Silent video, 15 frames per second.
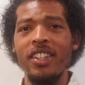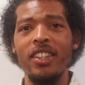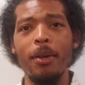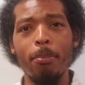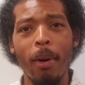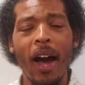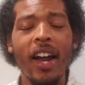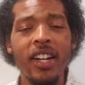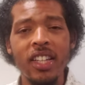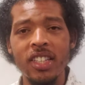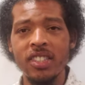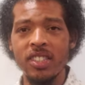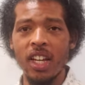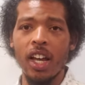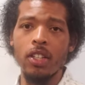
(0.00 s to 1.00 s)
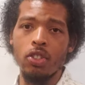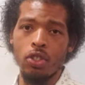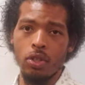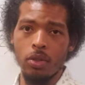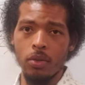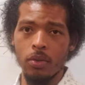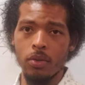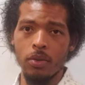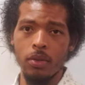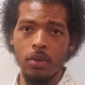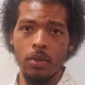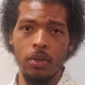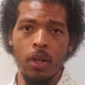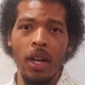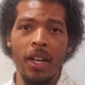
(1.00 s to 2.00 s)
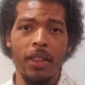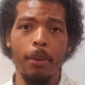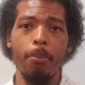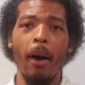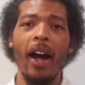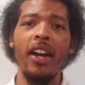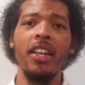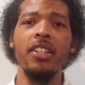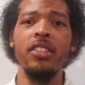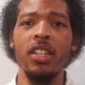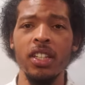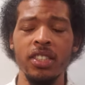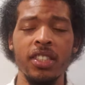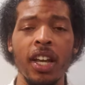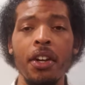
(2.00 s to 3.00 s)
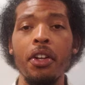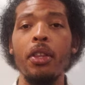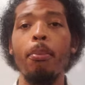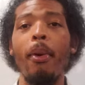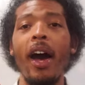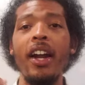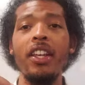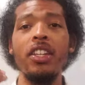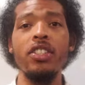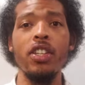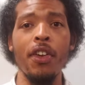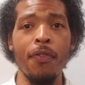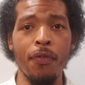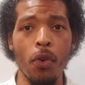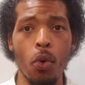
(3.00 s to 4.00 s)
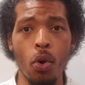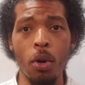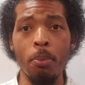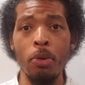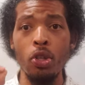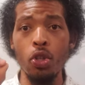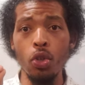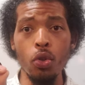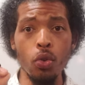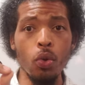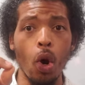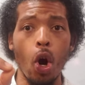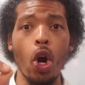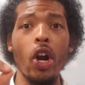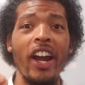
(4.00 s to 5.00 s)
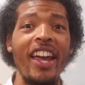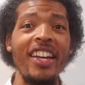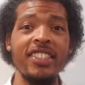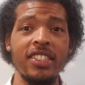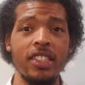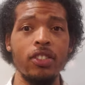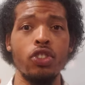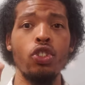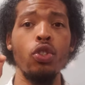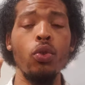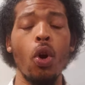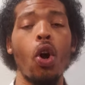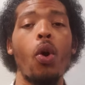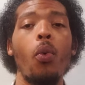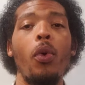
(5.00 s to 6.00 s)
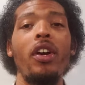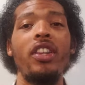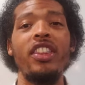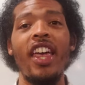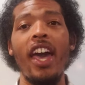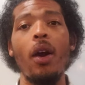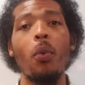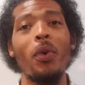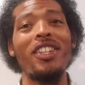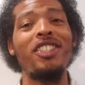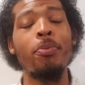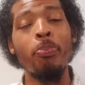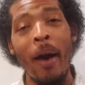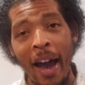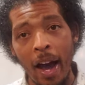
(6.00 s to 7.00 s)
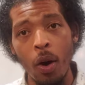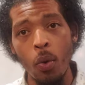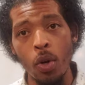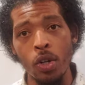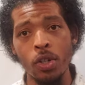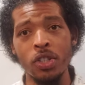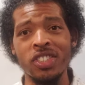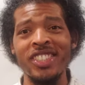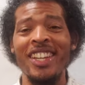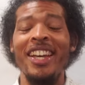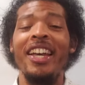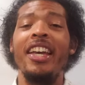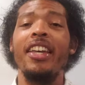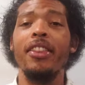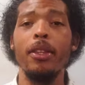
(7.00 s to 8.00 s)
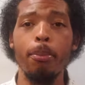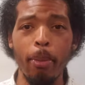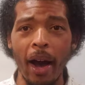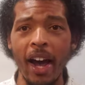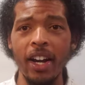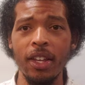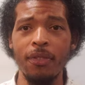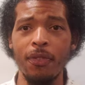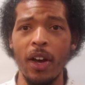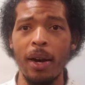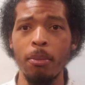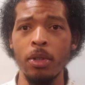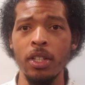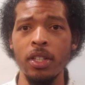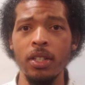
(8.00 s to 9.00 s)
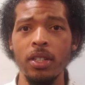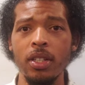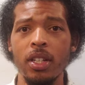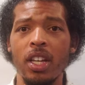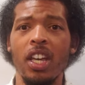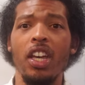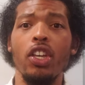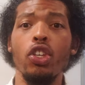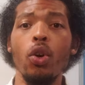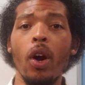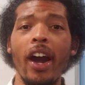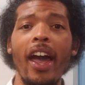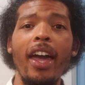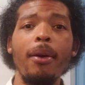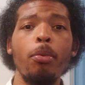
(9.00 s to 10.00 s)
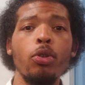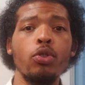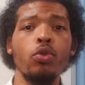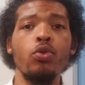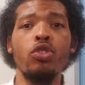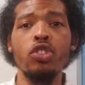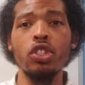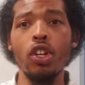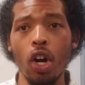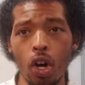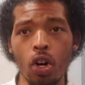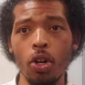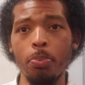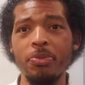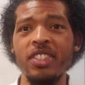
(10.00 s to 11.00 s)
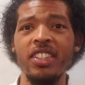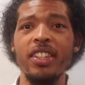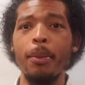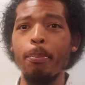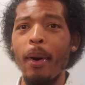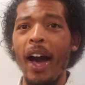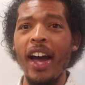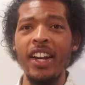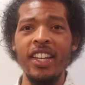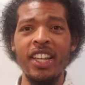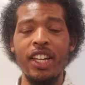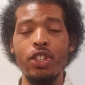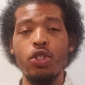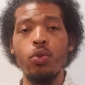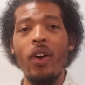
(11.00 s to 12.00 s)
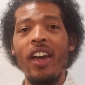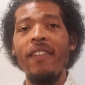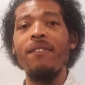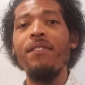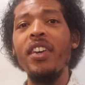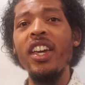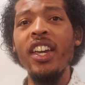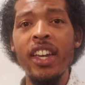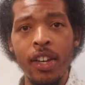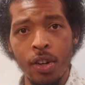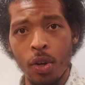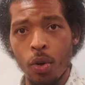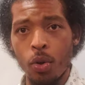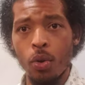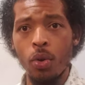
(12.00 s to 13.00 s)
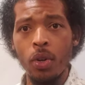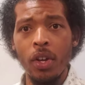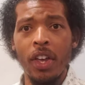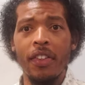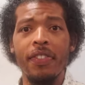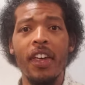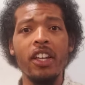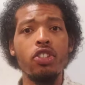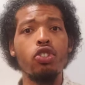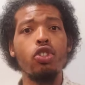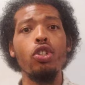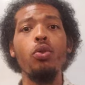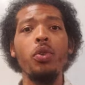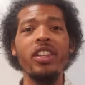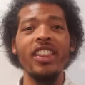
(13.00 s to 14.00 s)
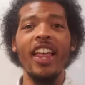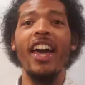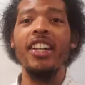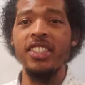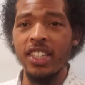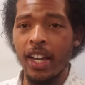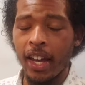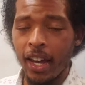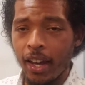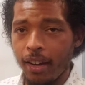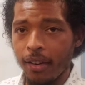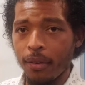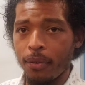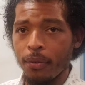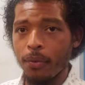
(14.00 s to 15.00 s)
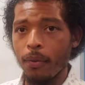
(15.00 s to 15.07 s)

The body is not you. The body is a container, the body is a form. You are essence, you are what that which powers the body, family. You are able to sculpt the body into a vehicle that you would like to have.